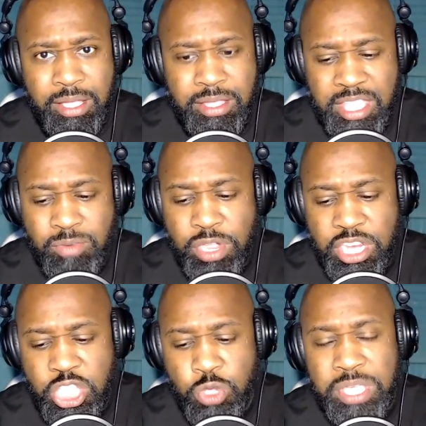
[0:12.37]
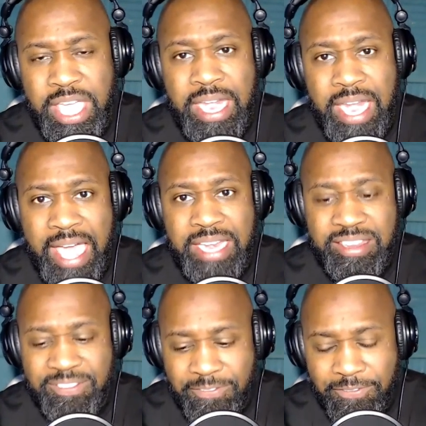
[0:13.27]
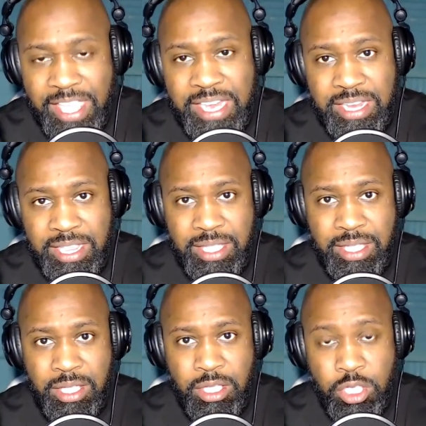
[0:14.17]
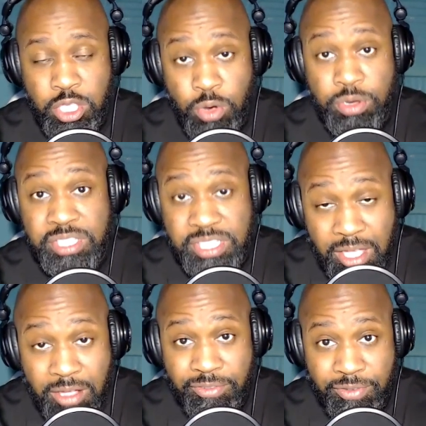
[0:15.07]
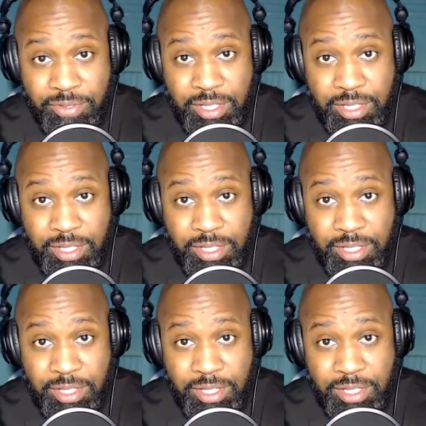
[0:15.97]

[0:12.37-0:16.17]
than when you cannot defend yourself